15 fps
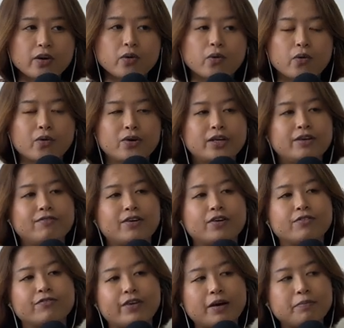or if our
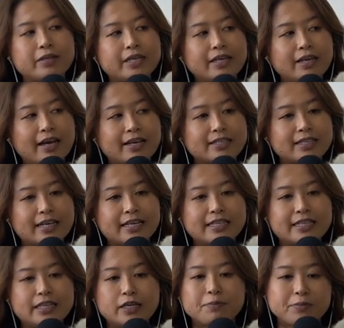family has
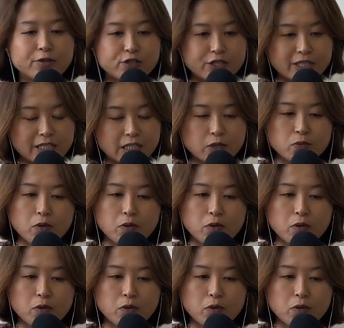any emergency,